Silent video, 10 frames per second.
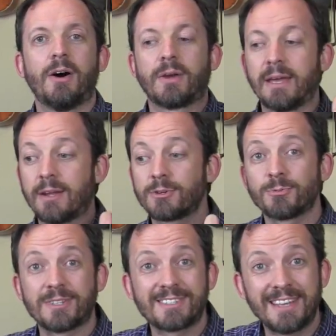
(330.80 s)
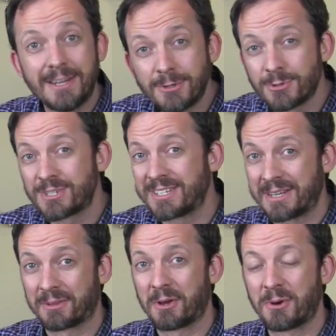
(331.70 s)
Okay, here's what's
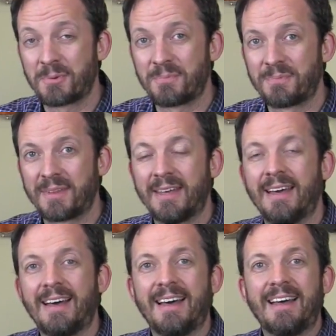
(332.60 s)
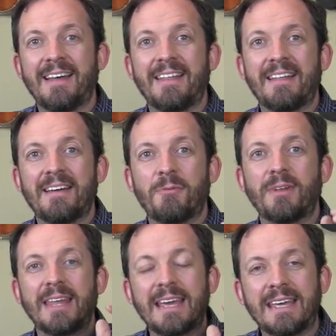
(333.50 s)
interesting though.
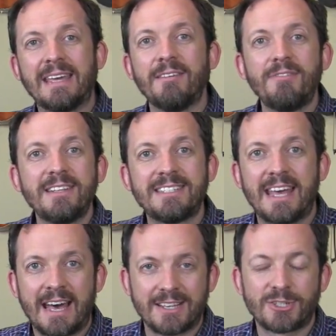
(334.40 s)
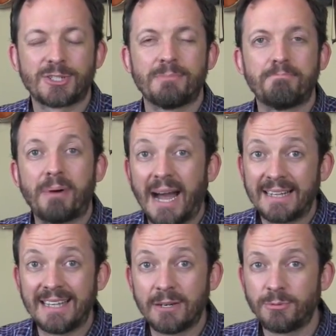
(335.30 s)
When they give the test to
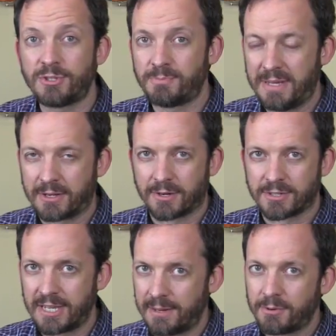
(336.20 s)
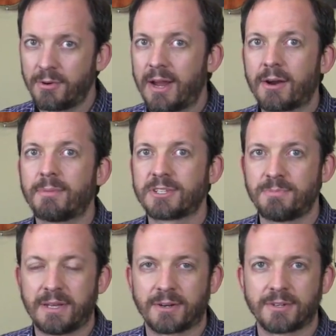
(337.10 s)
bilingual speakers, Hebrew-Arabic
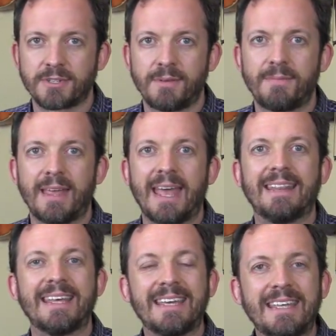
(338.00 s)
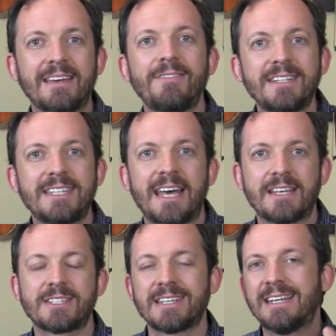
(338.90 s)
speakers, and they give the
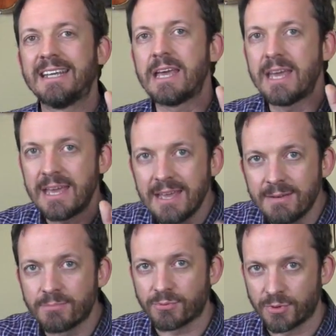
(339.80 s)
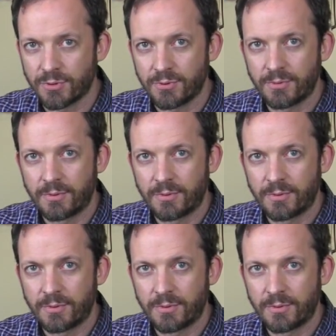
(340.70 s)
test in Hebrew,